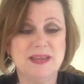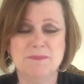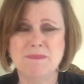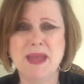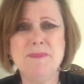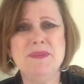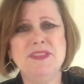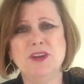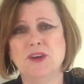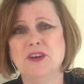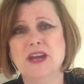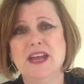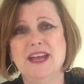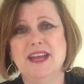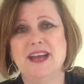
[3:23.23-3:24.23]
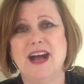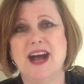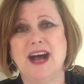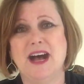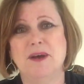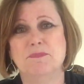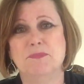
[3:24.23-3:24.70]
Maybe they're
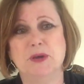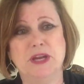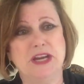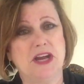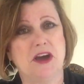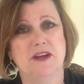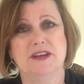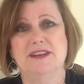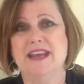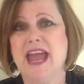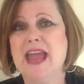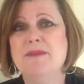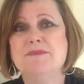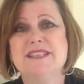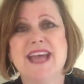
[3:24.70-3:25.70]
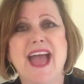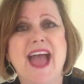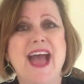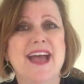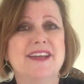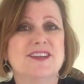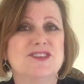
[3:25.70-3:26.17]
putting on a name
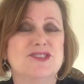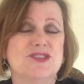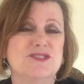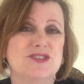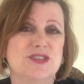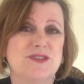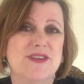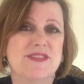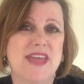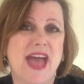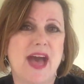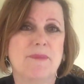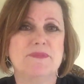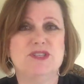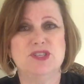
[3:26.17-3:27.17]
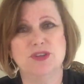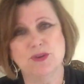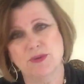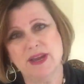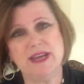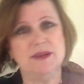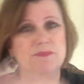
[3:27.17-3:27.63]
tag as you're doing that, but you
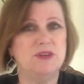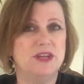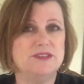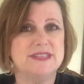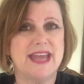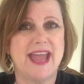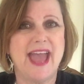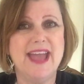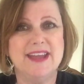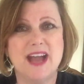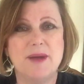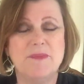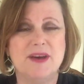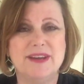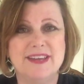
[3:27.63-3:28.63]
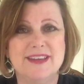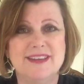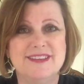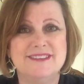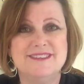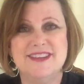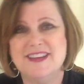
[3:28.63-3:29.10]
greet them, you say, hey, come on
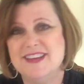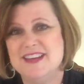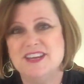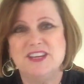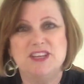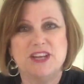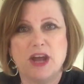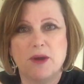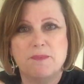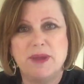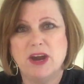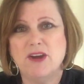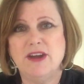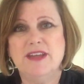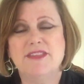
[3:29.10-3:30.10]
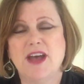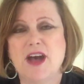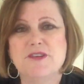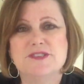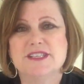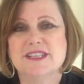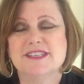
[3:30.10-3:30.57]
in. You know, Mary, the
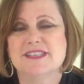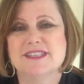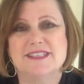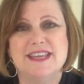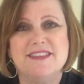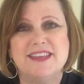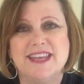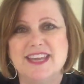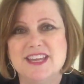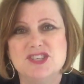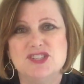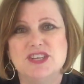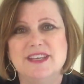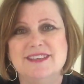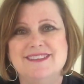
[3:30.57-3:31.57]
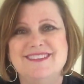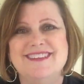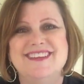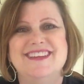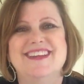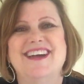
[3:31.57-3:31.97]
hostess, is in the kitchen.